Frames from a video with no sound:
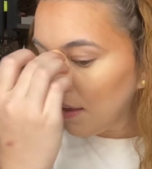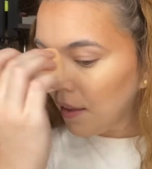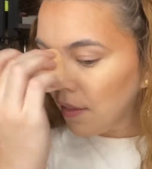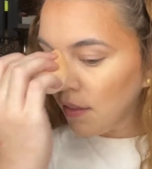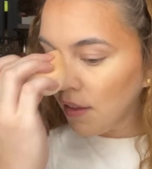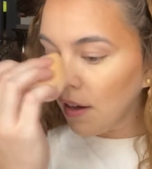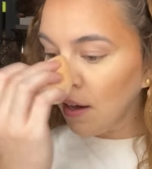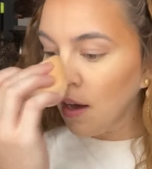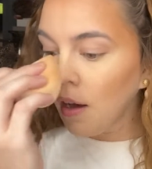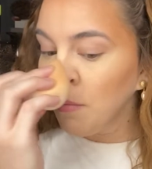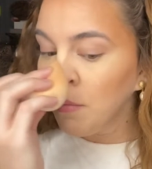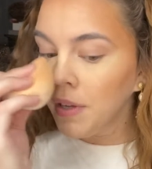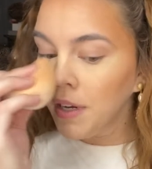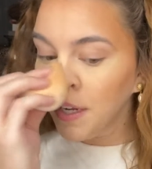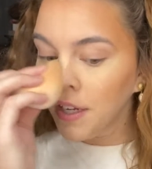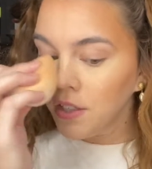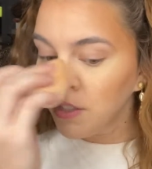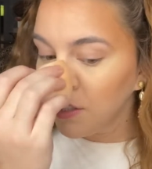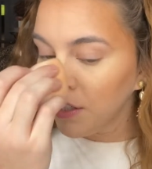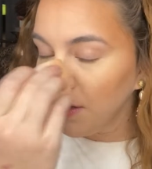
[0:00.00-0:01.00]
The
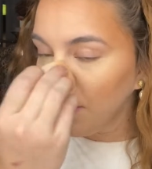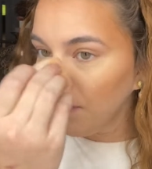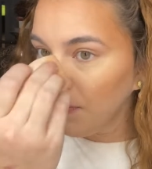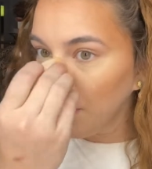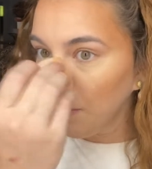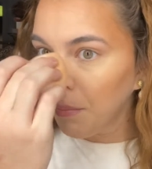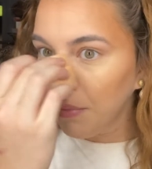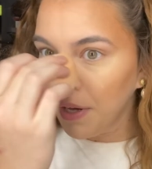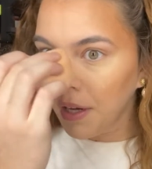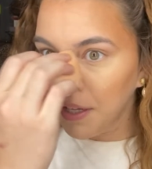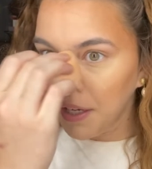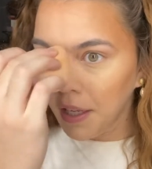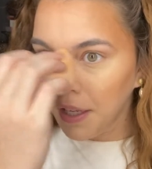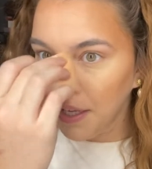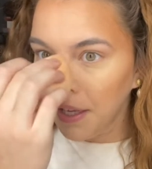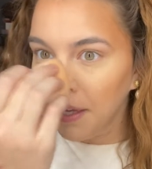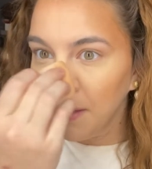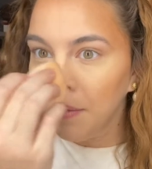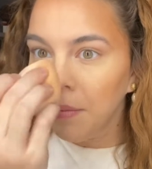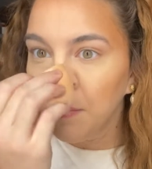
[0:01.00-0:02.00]
combination of the
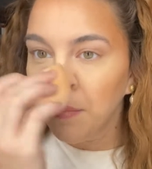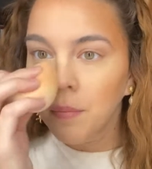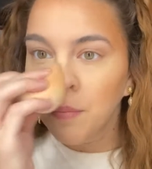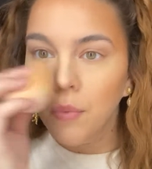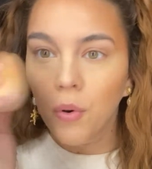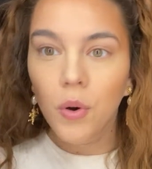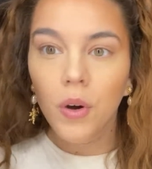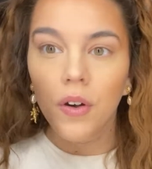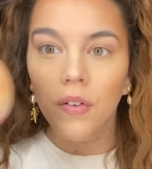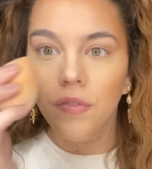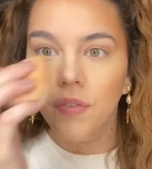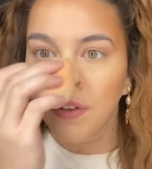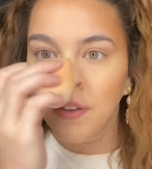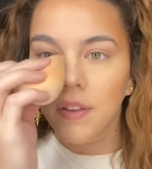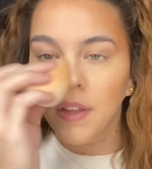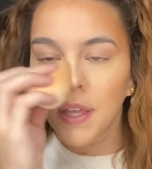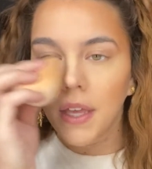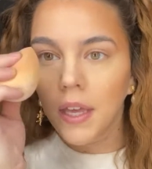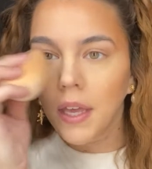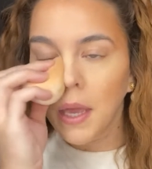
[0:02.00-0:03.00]
putty pore
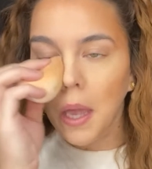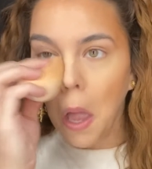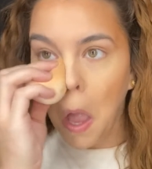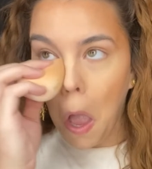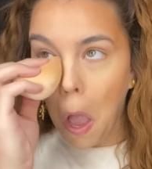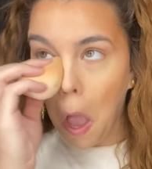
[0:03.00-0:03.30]
filling